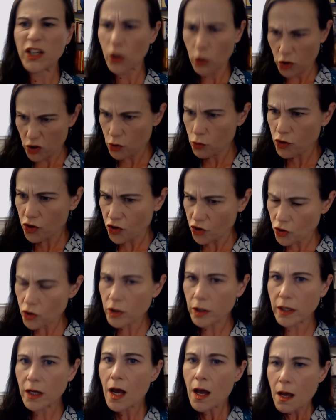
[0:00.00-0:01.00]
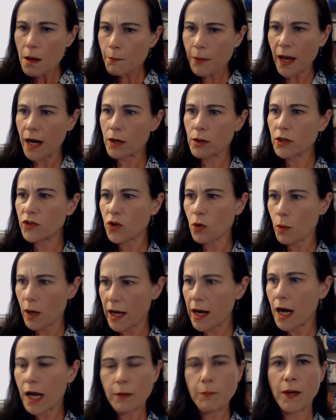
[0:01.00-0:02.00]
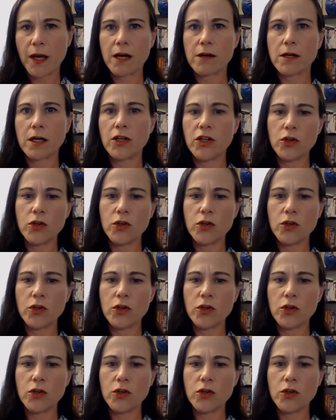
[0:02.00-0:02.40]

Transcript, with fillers: You know, you should parent the way I parent.